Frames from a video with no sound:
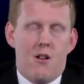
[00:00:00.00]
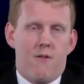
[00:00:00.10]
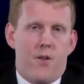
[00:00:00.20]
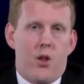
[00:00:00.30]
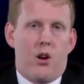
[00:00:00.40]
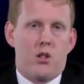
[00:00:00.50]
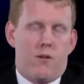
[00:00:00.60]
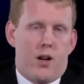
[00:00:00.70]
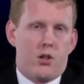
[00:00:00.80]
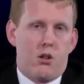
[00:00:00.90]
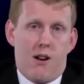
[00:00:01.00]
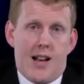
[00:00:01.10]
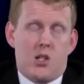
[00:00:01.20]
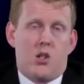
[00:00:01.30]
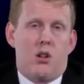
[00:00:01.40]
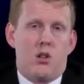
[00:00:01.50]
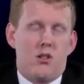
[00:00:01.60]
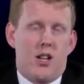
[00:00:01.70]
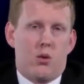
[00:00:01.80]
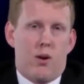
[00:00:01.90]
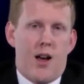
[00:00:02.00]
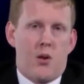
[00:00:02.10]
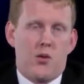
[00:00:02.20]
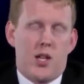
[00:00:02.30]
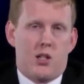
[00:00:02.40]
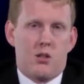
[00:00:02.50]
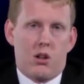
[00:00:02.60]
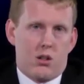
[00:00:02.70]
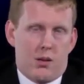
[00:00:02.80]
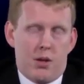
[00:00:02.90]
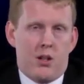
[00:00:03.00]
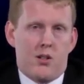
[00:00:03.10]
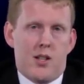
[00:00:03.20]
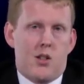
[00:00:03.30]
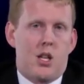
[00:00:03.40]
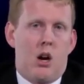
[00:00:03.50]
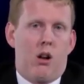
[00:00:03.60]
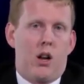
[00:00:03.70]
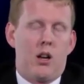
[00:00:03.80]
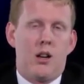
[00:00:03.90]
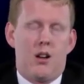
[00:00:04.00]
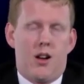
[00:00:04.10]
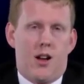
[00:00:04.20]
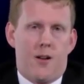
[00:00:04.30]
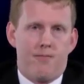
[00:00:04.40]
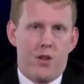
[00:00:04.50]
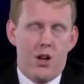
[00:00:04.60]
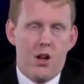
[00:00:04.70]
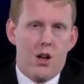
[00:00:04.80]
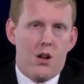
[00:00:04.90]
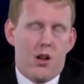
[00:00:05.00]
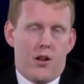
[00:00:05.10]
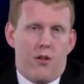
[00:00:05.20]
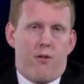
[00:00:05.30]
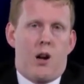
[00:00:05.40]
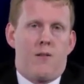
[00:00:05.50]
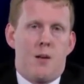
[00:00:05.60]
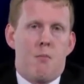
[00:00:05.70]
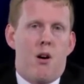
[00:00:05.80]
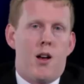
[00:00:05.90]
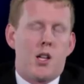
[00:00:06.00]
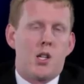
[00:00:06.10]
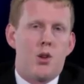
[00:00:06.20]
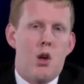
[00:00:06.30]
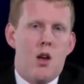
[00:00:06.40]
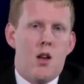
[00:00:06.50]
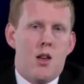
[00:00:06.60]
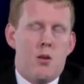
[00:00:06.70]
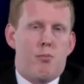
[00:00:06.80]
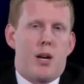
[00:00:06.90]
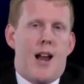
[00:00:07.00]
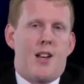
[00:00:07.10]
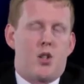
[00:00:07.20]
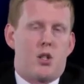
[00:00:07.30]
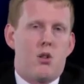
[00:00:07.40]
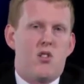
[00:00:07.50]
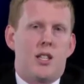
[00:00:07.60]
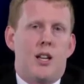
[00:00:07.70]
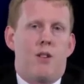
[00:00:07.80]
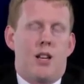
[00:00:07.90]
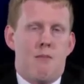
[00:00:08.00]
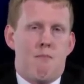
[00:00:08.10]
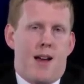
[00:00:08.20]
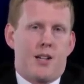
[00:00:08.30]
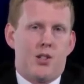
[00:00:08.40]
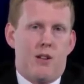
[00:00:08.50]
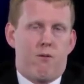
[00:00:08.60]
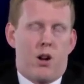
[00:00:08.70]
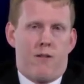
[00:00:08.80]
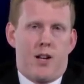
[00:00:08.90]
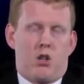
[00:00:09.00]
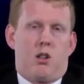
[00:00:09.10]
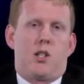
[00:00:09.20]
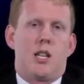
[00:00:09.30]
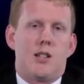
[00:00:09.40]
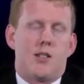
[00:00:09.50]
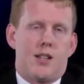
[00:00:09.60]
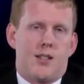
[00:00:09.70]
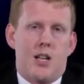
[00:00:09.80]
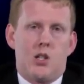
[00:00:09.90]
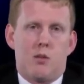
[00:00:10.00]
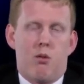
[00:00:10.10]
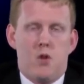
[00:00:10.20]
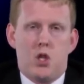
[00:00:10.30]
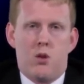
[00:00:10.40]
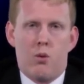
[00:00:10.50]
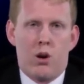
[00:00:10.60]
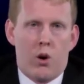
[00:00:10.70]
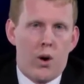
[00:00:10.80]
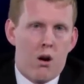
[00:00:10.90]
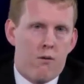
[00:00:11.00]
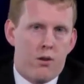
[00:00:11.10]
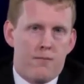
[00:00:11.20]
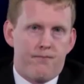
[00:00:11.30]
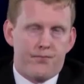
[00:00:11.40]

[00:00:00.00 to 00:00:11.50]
For those of us who are outside New South Wales, that's not something that's necessarily at the front of our mind, but it has two significant impacts if one of our trust deeds contains this provision and we're not aware of it.